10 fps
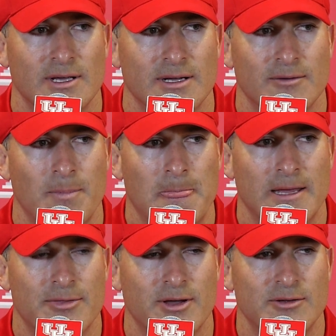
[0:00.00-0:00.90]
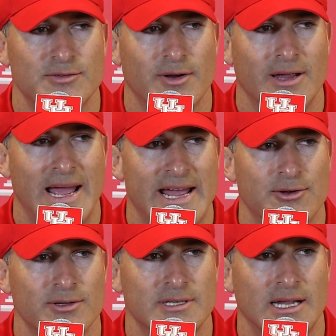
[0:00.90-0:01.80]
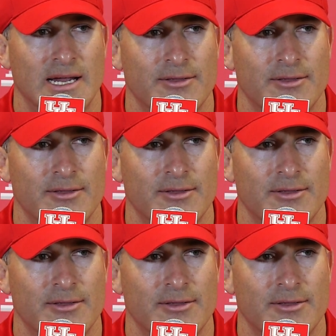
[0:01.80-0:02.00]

um, I thought he was very accurate tonight.